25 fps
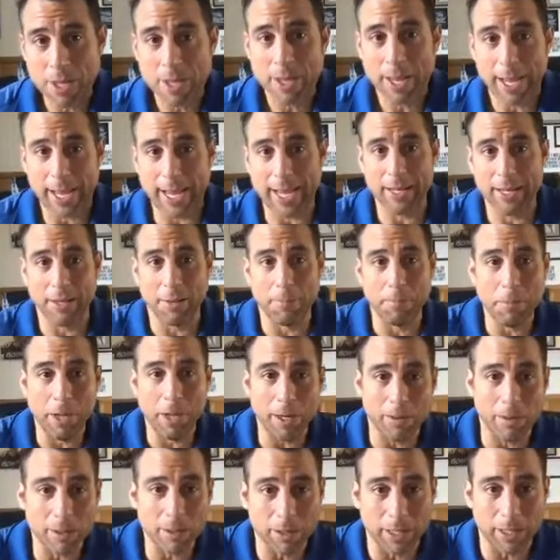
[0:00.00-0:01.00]
In the
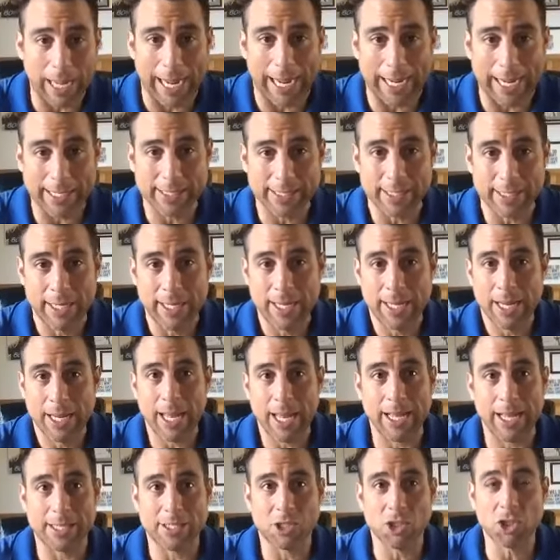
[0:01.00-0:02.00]
middle class,
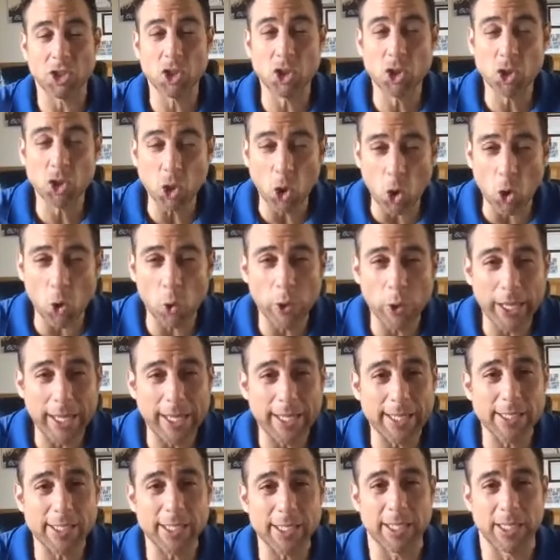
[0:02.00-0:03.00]
it's so
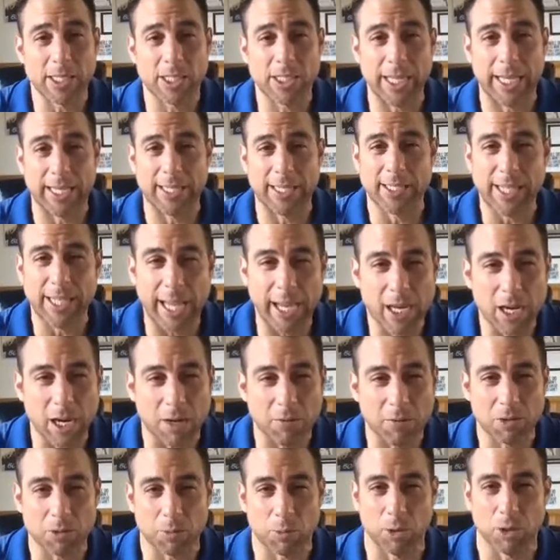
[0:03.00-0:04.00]
easy to say, stay
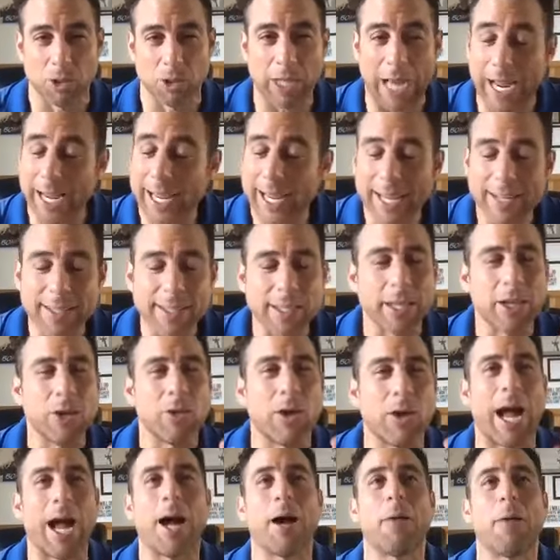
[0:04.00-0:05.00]
comfortable. I can't tell you
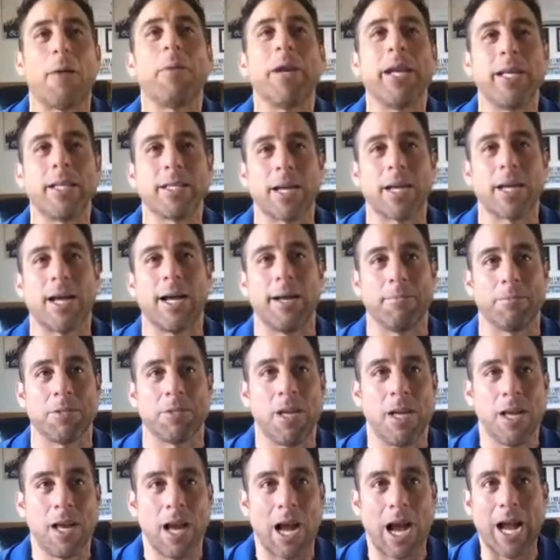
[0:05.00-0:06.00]
how many times
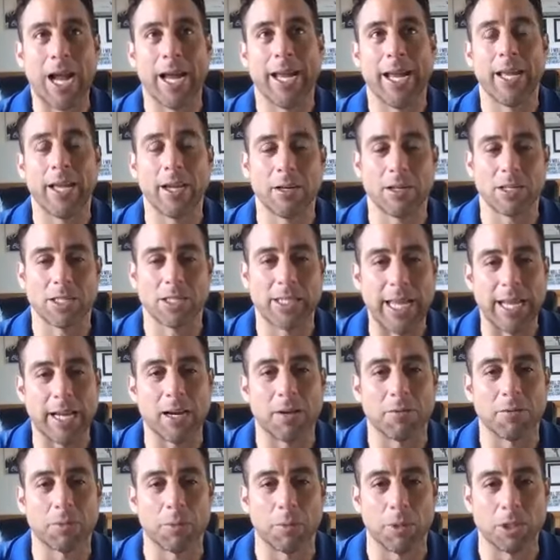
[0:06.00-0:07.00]
I hear, stay
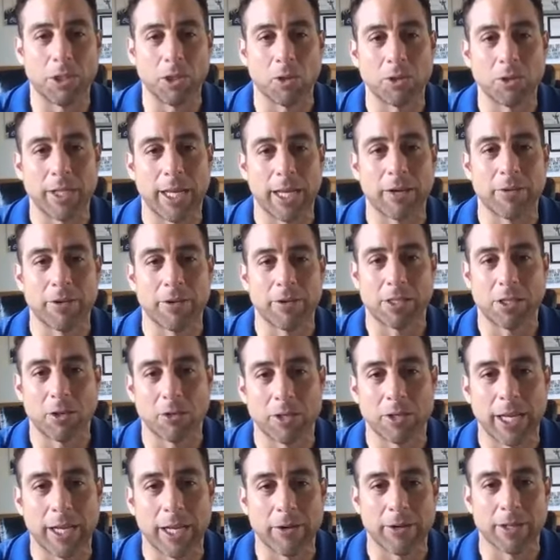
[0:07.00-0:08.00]
comfortable, don't take risks,
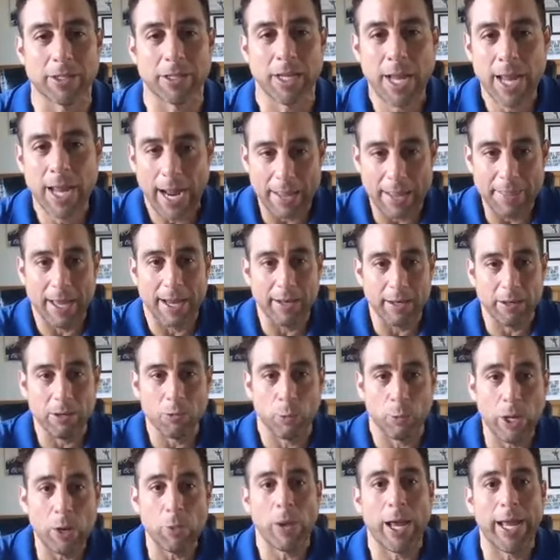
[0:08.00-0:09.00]
don't take risks. And then
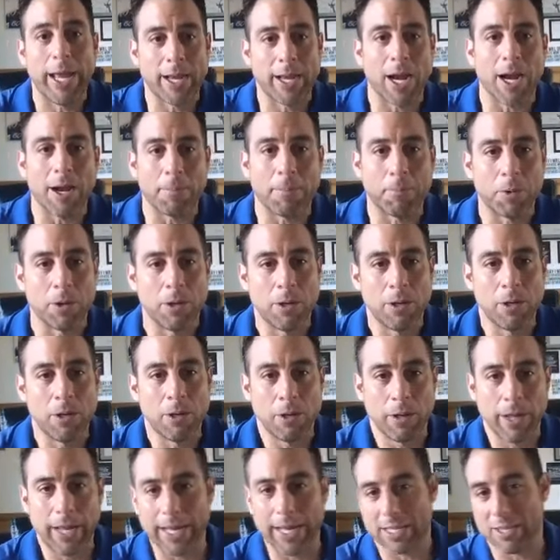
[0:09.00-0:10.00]
we wake up,
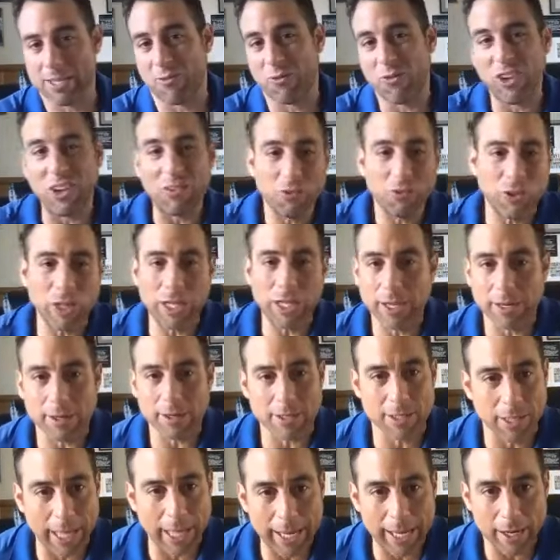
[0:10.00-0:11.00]
it's 50
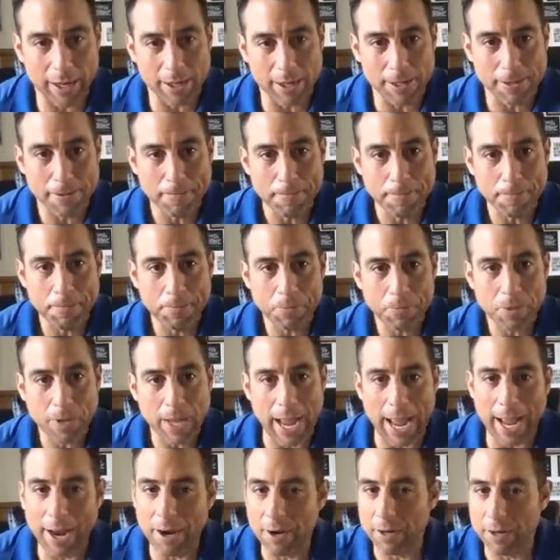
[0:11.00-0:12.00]
years later,
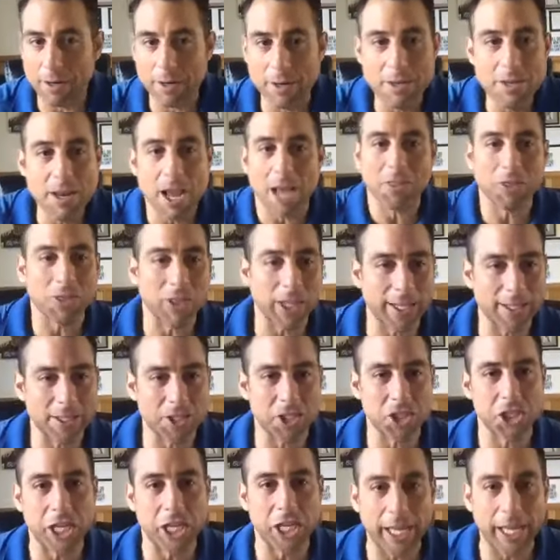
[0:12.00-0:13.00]
and nothing's
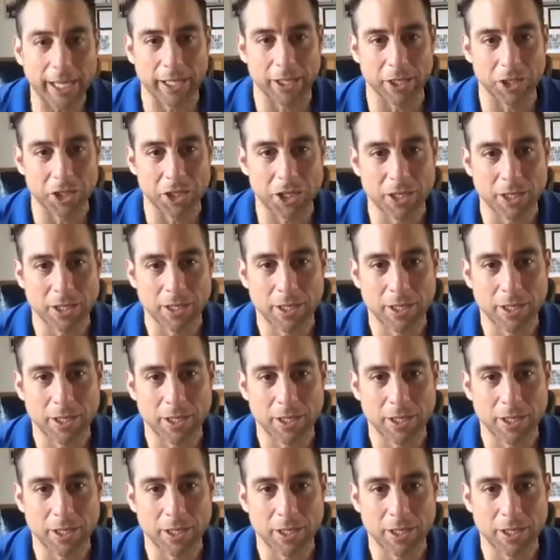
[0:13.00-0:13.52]
changed.